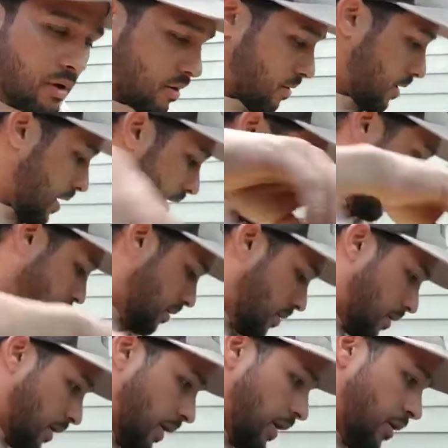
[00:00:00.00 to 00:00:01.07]
Okay,
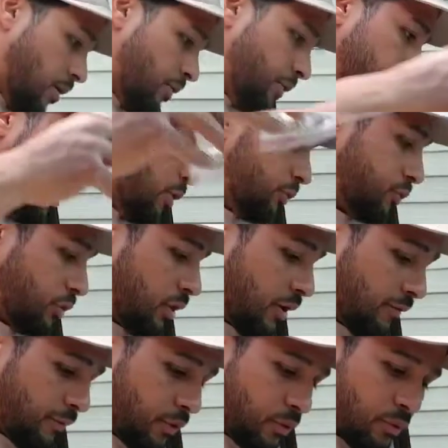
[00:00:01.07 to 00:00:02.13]
you know, they also
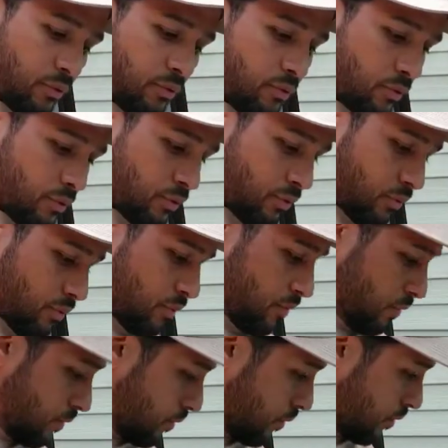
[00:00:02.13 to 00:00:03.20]
give you
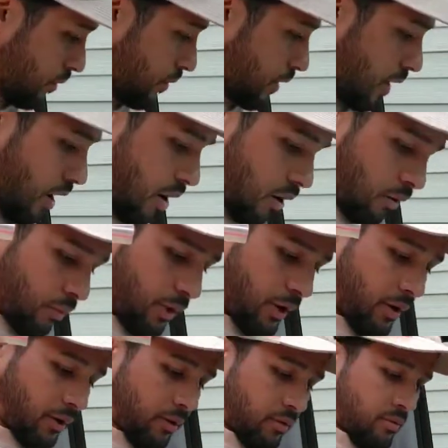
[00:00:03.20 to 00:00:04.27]
the
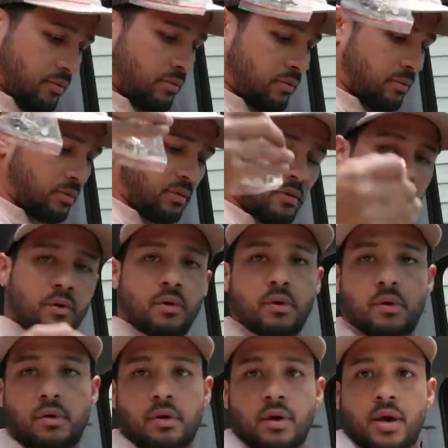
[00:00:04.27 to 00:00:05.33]
hardware,
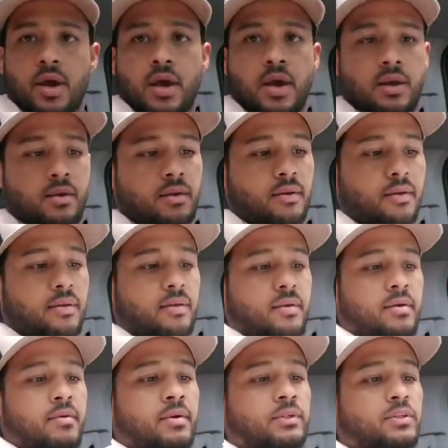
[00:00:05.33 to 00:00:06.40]
and
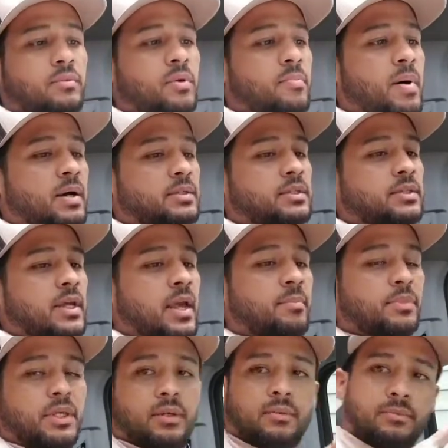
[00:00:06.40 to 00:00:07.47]
the rest of the box is
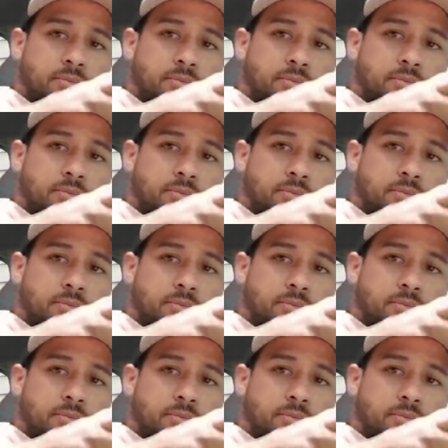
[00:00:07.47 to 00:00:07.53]
empty.